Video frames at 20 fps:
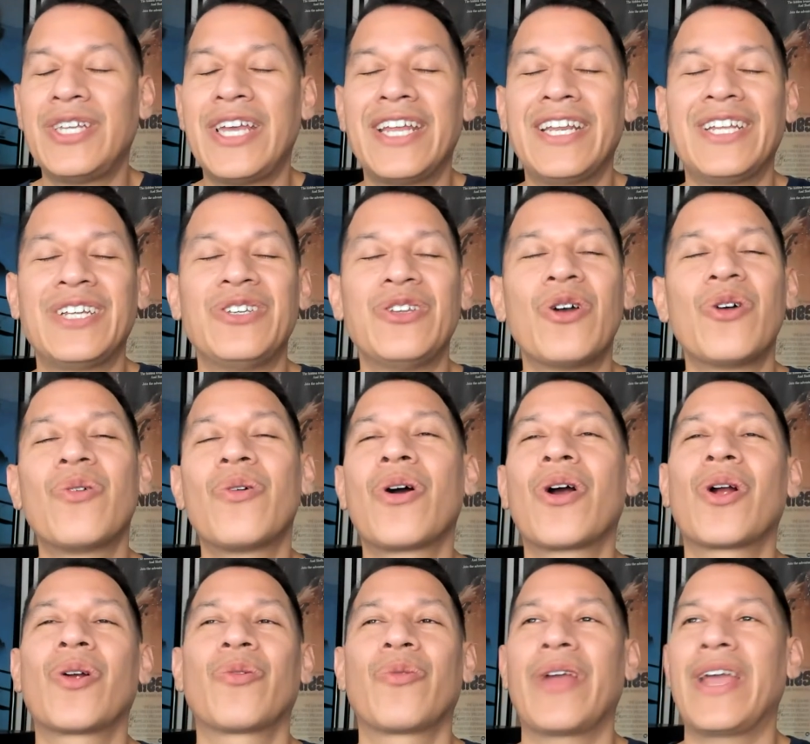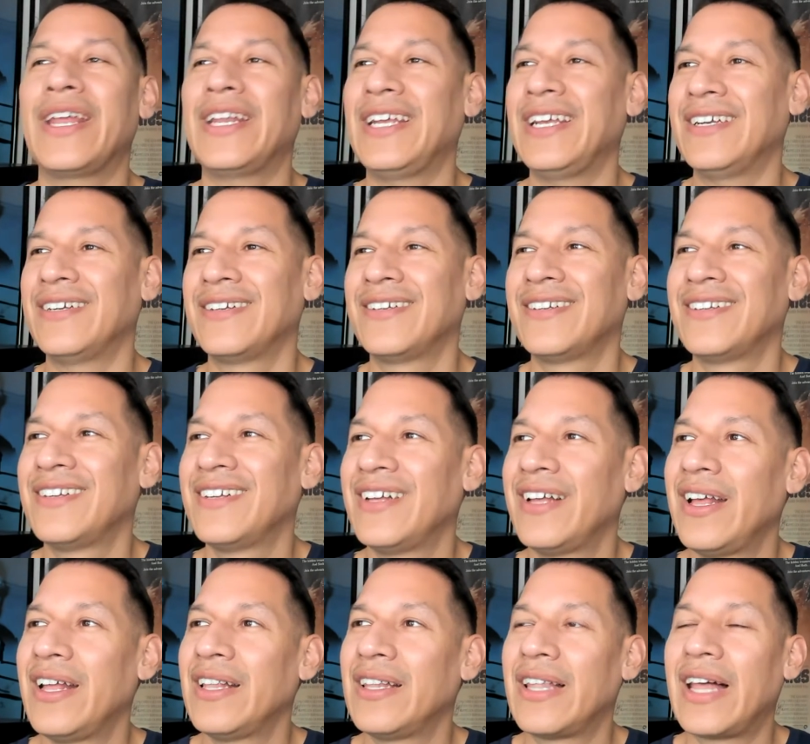didn't know already,
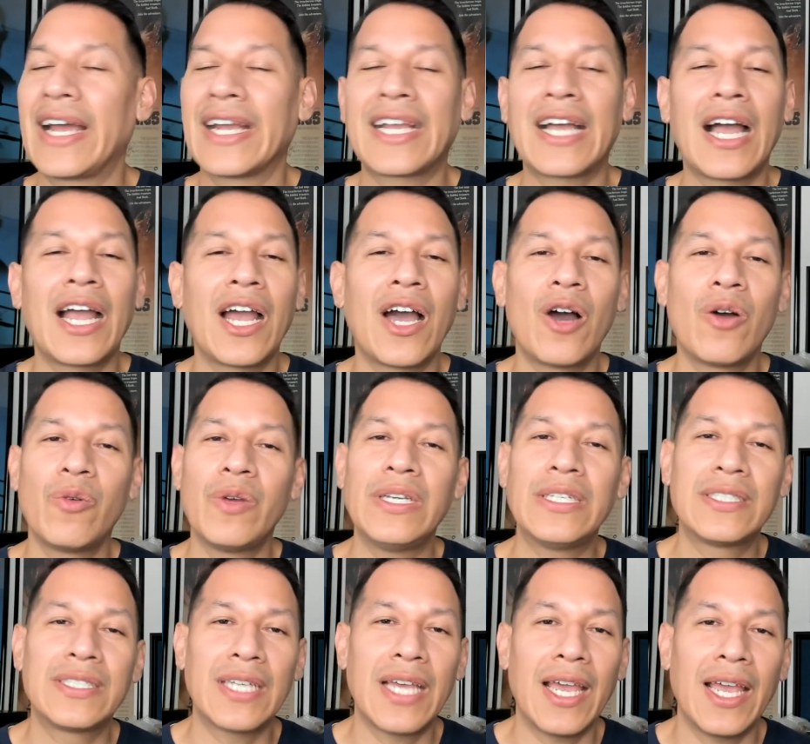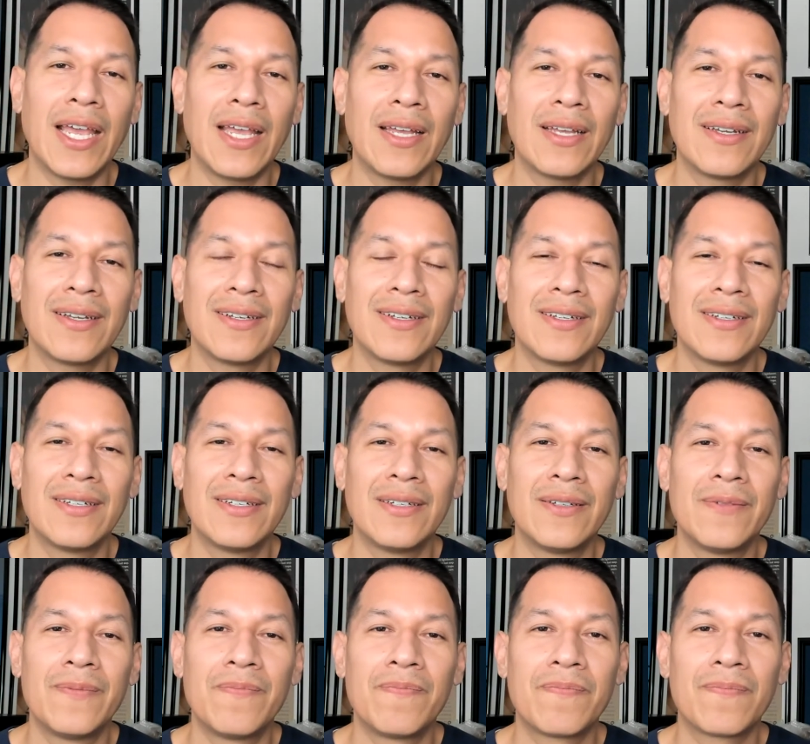like I always say,
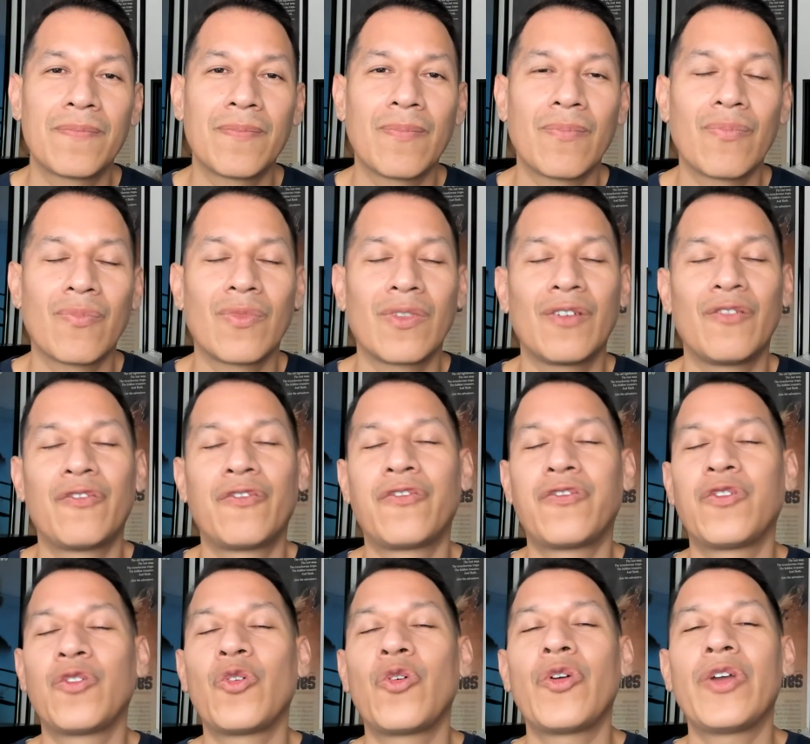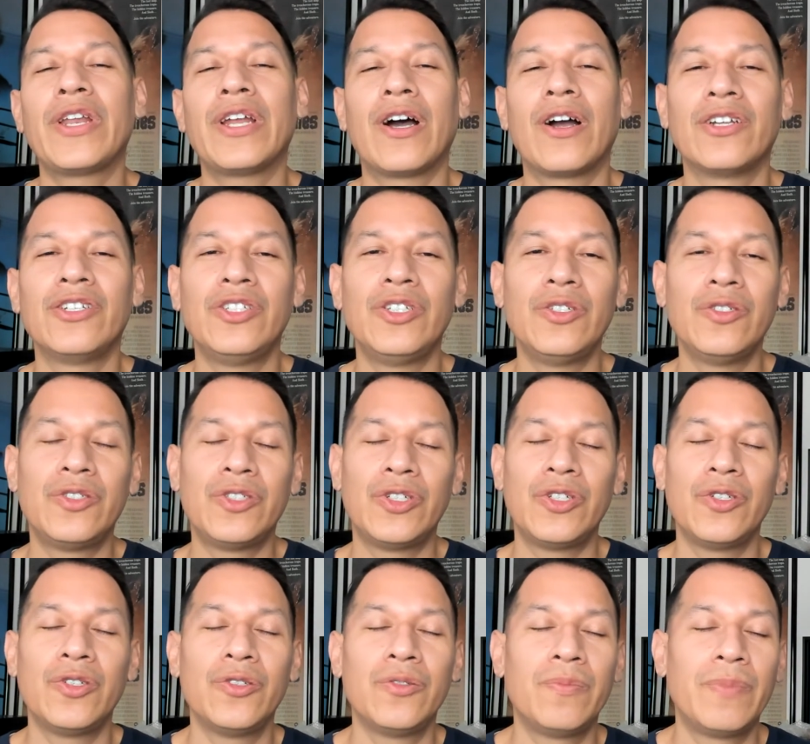Floyd on
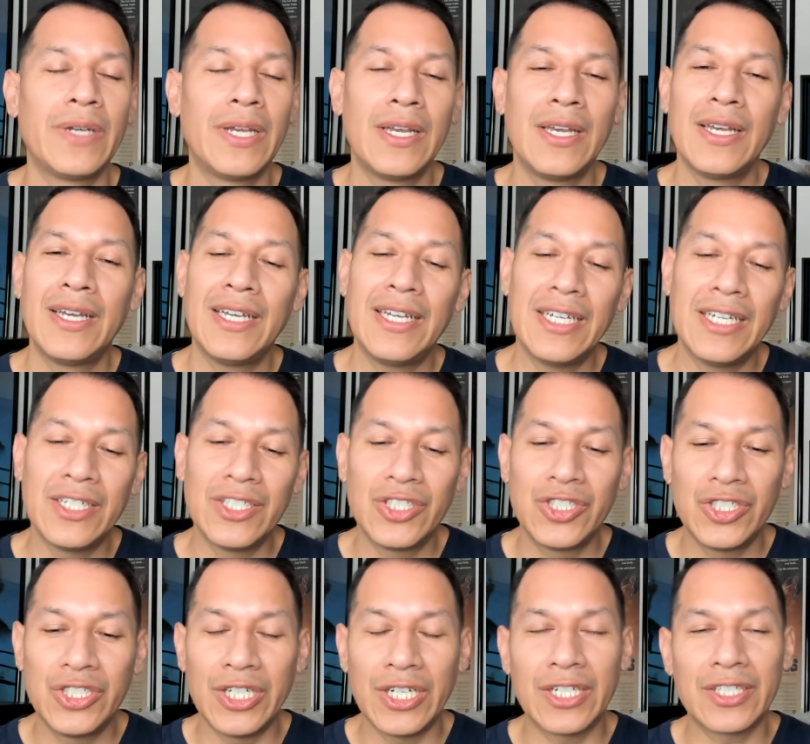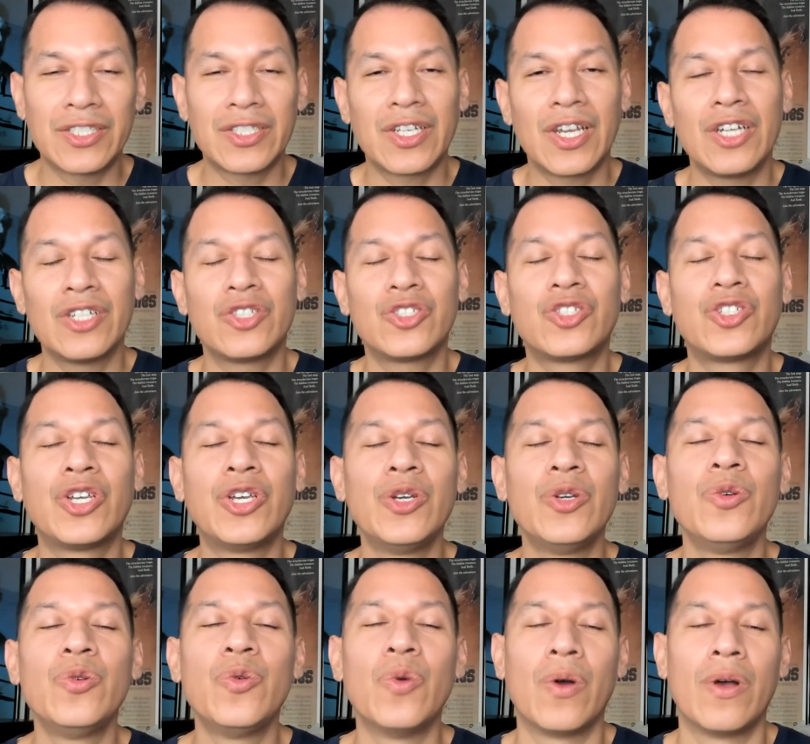YouTube is just
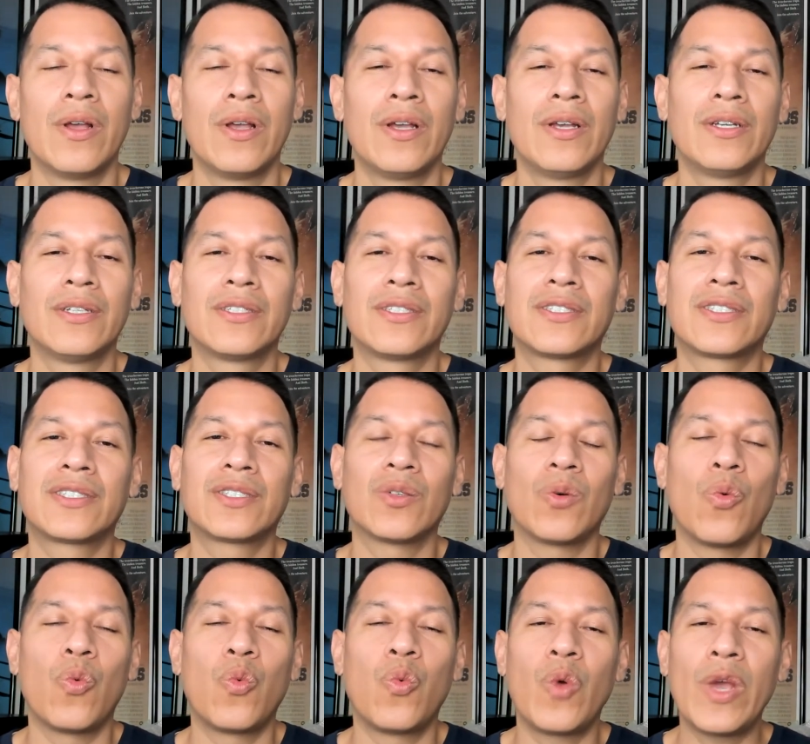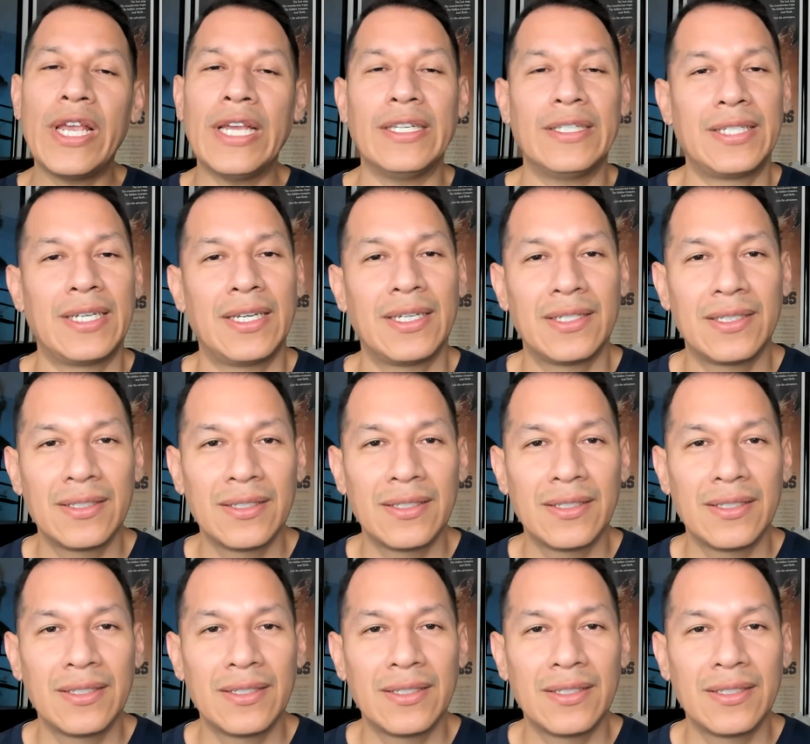too sweet.